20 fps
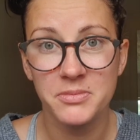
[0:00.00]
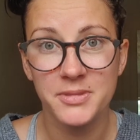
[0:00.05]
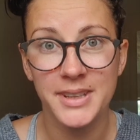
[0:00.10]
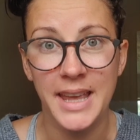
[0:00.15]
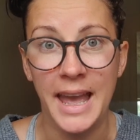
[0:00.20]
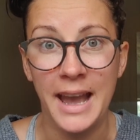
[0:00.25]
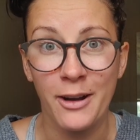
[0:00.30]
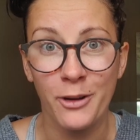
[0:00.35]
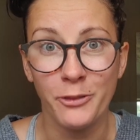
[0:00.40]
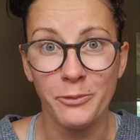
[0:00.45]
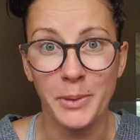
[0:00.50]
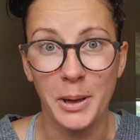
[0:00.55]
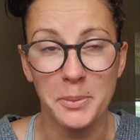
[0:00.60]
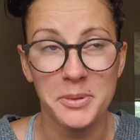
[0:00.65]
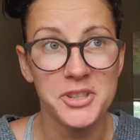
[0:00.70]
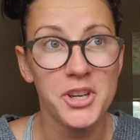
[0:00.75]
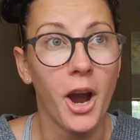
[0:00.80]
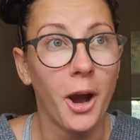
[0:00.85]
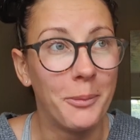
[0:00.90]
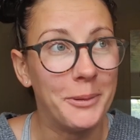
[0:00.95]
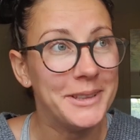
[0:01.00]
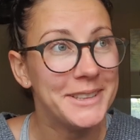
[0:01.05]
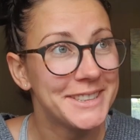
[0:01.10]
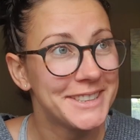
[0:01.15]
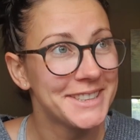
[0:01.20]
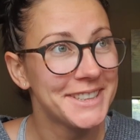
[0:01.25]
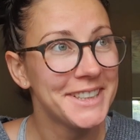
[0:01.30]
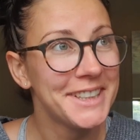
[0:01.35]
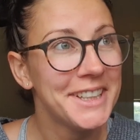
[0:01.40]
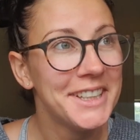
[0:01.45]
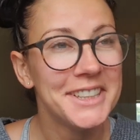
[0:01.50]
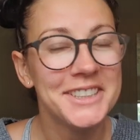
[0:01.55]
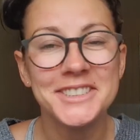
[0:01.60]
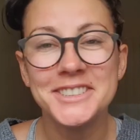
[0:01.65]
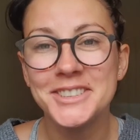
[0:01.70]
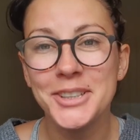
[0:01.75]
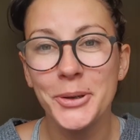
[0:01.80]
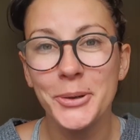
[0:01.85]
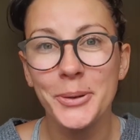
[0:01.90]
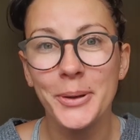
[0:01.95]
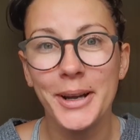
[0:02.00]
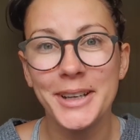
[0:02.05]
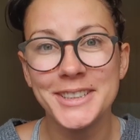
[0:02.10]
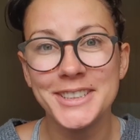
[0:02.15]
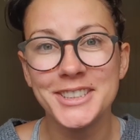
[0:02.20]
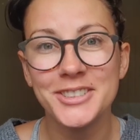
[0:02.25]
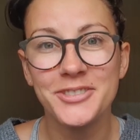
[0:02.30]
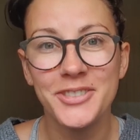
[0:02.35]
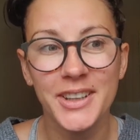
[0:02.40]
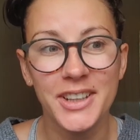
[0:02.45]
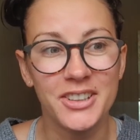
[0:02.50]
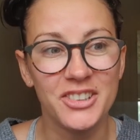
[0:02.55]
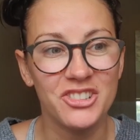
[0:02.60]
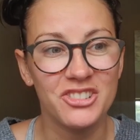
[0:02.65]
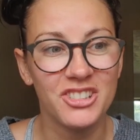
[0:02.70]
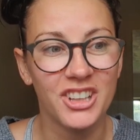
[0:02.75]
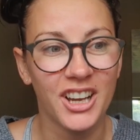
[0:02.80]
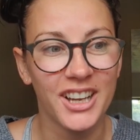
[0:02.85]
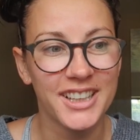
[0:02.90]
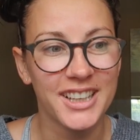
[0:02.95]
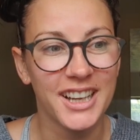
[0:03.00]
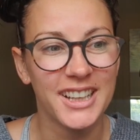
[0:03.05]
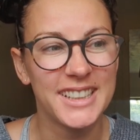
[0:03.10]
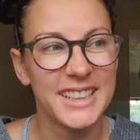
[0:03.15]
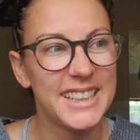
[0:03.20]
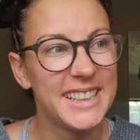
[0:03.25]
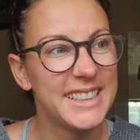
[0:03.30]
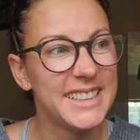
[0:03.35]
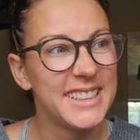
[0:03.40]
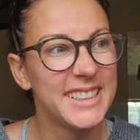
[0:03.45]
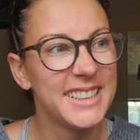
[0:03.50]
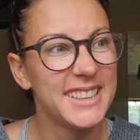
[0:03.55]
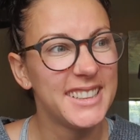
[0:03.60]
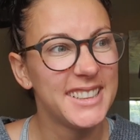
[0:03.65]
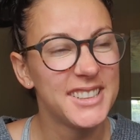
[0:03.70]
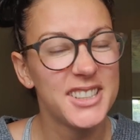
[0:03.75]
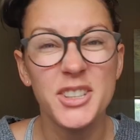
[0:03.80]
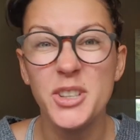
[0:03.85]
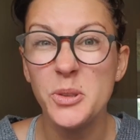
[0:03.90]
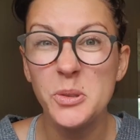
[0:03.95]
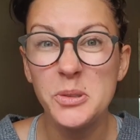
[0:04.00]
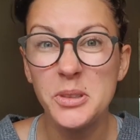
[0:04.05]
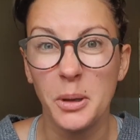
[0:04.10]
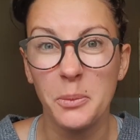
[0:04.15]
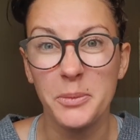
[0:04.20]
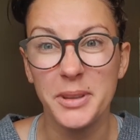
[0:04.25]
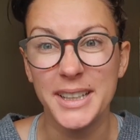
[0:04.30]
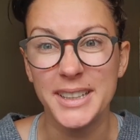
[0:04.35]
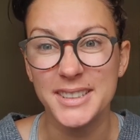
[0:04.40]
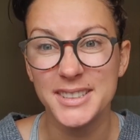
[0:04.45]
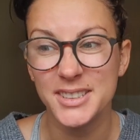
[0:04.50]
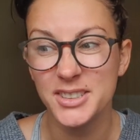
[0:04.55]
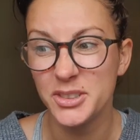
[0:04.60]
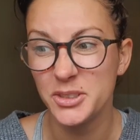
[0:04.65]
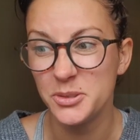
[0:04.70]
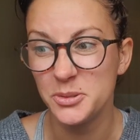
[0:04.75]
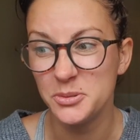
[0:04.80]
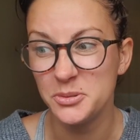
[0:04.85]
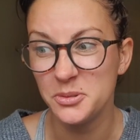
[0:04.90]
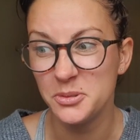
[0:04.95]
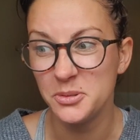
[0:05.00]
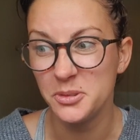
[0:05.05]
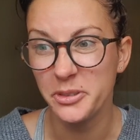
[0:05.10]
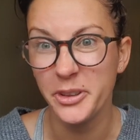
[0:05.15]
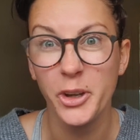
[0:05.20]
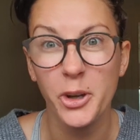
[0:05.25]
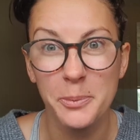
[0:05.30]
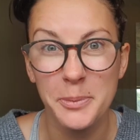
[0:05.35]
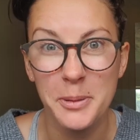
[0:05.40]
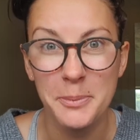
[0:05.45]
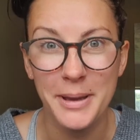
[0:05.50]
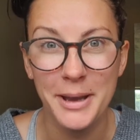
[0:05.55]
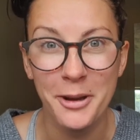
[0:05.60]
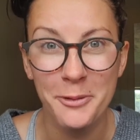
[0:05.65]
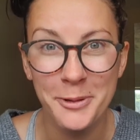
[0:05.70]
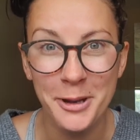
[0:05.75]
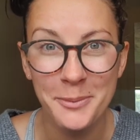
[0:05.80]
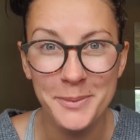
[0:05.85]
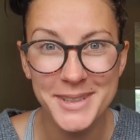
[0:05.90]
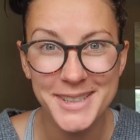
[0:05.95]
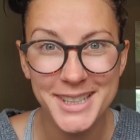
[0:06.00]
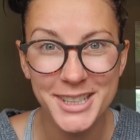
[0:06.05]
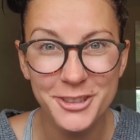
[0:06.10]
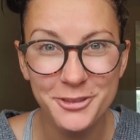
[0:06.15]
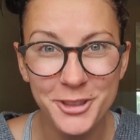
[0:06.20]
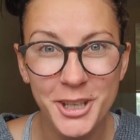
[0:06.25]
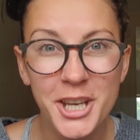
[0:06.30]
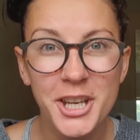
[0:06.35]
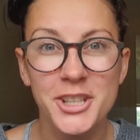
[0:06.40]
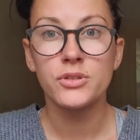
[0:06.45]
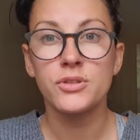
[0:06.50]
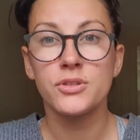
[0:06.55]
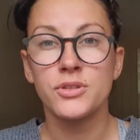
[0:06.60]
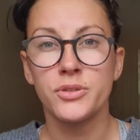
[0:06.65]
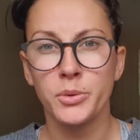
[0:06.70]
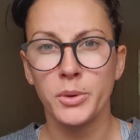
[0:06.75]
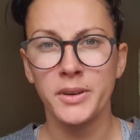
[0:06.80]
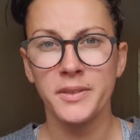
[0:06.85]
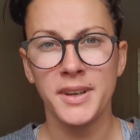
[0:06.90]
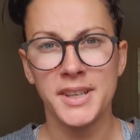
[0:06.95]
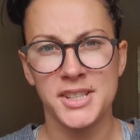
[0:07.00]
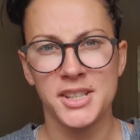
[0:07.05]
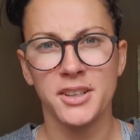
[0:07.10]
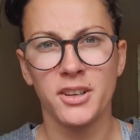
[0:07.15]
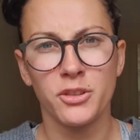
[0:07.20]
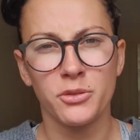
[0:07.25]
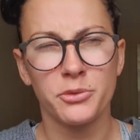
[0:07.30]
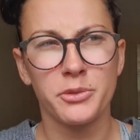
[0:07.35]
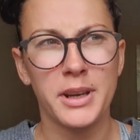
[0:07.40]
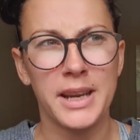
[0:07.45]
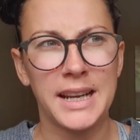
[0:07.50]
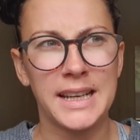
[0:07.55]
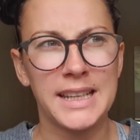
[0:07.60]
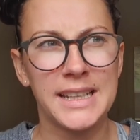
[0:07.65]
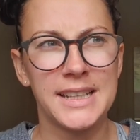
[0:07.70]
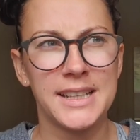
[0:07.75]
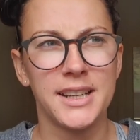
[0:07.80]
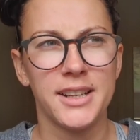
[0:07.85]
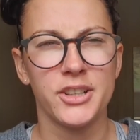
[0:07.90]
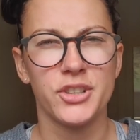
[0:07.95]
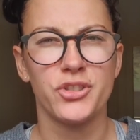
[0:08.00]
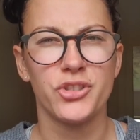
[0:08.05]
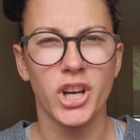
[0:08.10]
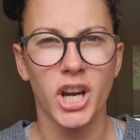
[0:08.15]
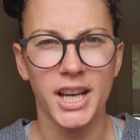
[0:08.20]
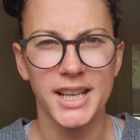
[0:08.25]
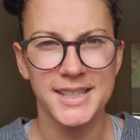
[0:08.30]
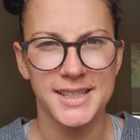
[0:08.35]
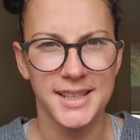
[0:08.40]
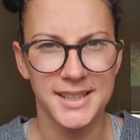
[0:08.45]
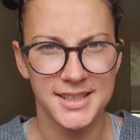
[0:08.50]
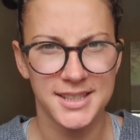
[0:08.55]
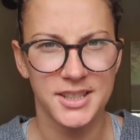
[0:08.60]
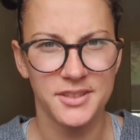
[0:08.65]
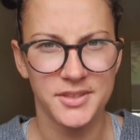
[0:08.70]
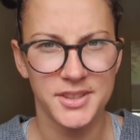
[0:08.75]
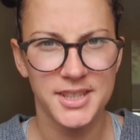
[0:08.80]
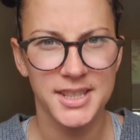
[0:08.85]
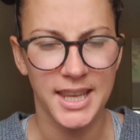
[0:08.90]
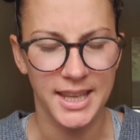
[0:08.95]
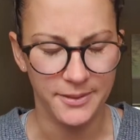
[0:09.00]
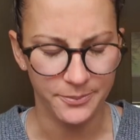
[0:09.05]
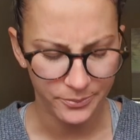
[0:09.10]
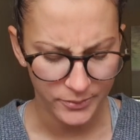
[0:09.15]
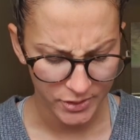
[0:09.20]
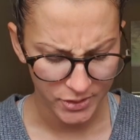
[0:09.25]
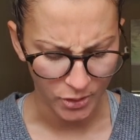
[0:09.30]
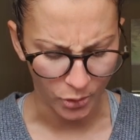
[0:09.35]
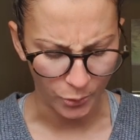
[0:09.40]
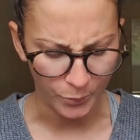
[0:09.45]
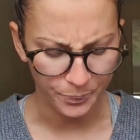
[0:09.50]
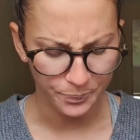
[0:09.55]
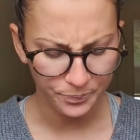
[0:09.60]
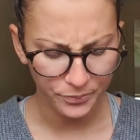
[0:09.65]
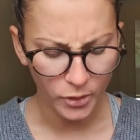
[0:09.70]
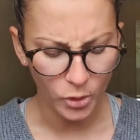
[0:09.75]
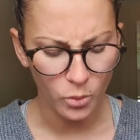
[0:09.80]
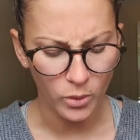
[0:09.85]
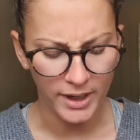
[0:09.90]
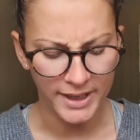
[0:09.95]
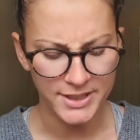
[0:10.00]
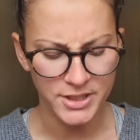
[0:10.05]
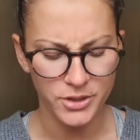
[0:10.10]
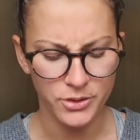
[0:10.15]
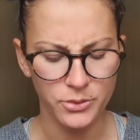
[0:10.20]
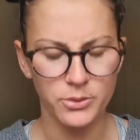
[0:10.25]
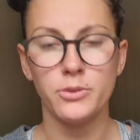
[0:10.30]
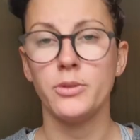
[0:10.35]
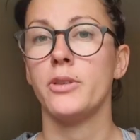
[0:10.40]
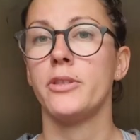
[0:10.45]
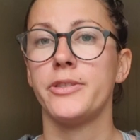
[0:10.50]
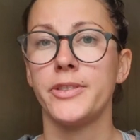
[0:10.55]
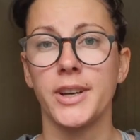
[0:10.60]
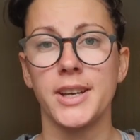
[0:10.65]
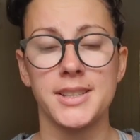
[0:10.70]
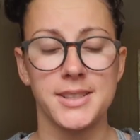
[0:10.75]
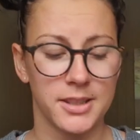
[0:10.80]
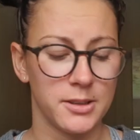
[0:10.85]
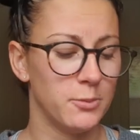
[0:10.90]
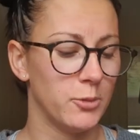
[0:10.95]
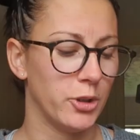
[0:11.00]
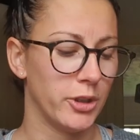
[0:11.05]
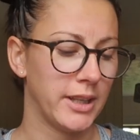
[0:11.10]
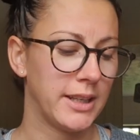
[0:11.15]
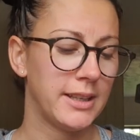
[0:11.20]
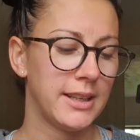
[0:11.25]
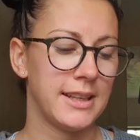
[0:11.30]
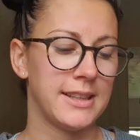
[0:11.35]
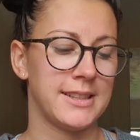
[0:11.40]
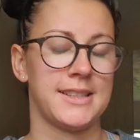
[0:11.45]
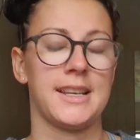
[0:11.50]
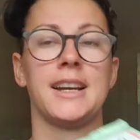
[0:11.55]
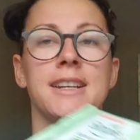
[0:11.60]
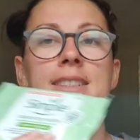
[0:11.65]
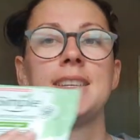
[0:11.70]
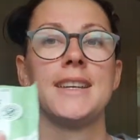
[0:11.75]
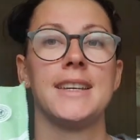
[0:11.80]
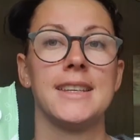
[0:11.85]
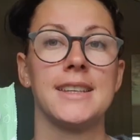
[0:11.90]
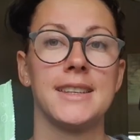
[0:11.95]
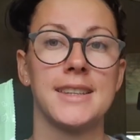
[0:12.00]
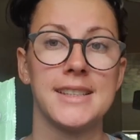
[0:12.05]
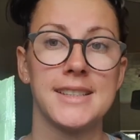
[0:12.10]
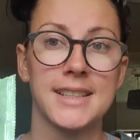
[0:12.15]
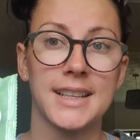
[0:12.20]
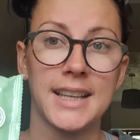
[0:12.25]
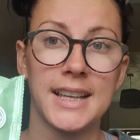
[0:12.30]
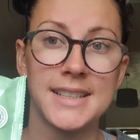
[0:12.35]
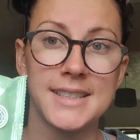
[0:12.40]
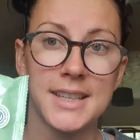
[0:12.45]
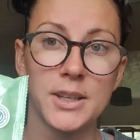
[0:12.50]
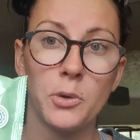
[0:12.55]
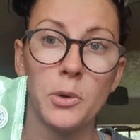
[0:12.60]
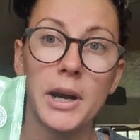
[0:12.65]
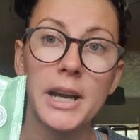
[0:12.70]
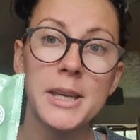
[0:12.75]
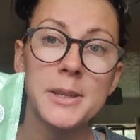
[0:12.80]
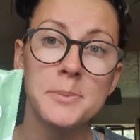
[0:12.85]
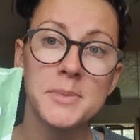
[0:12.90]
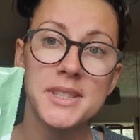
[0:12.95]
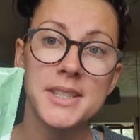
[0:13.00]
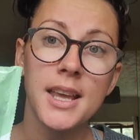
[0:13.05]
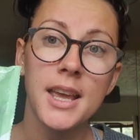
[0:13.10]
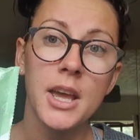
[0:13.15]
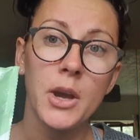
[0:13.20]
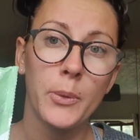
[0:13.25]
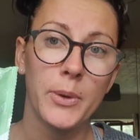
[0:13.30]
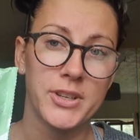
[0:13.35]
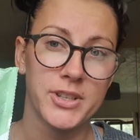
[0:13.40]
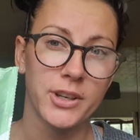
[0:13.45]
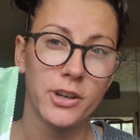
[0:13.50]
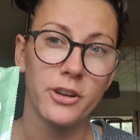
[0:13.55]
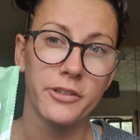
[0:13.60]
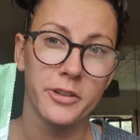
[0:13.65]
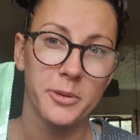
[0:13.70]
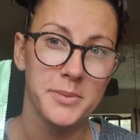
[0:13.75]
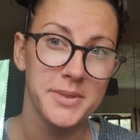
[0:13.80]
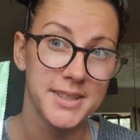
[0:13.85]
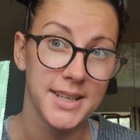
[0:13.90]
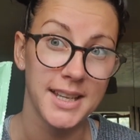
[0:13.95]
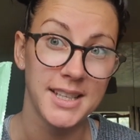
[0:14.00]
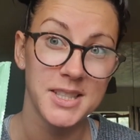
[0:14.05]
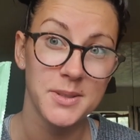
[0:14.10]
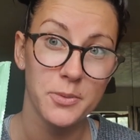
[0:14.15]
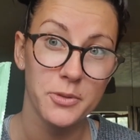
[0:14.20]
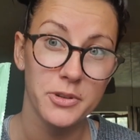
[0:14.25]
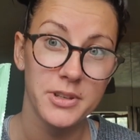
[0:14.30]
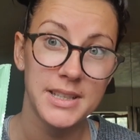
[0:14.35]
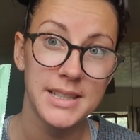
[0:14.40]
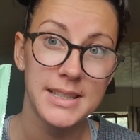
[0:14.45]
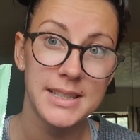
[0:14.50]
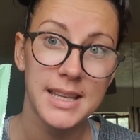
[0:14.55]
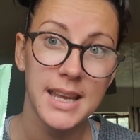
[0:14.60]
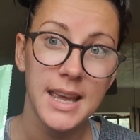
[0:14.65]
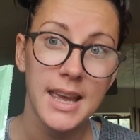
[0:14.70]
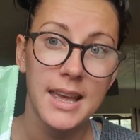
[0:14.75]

get out of my pajamas. So I just feel like I need to do something to feel a bit better about myself. So I've actually got really dry, sensitive skin. So what I do first in the morning is I take these cleansing wipes, which I got from Sainsbury's.